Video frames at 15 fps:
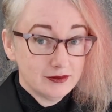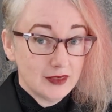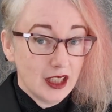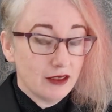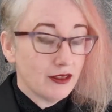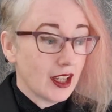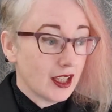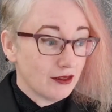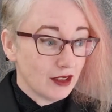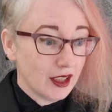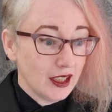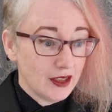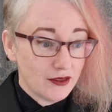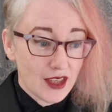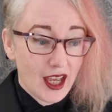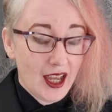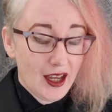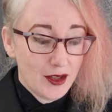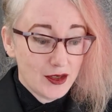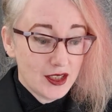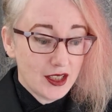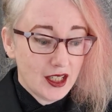if I ever leave the
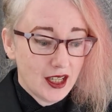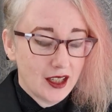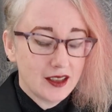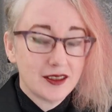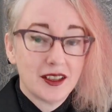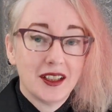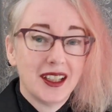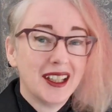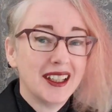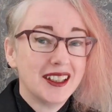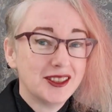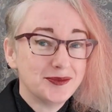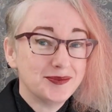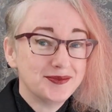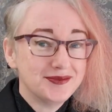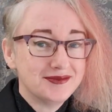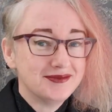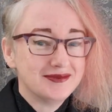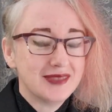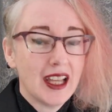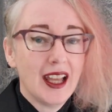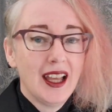house again
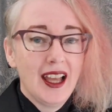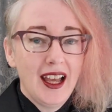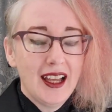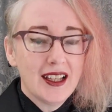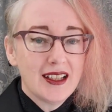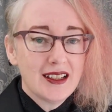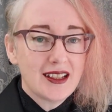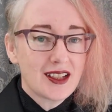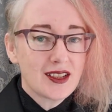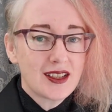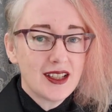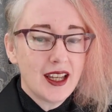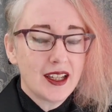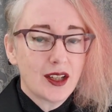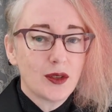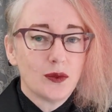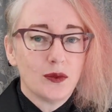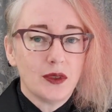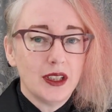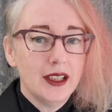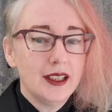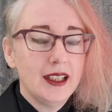as just like a
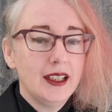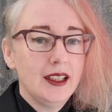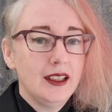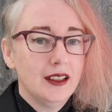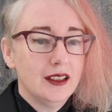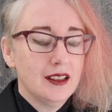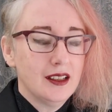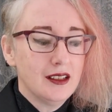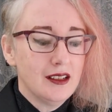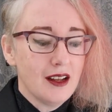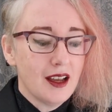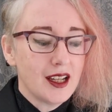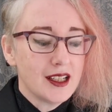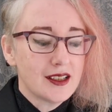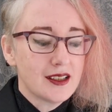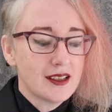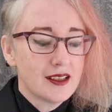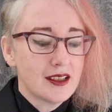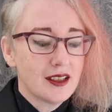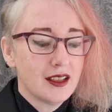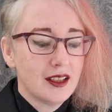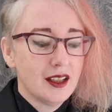really
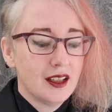nice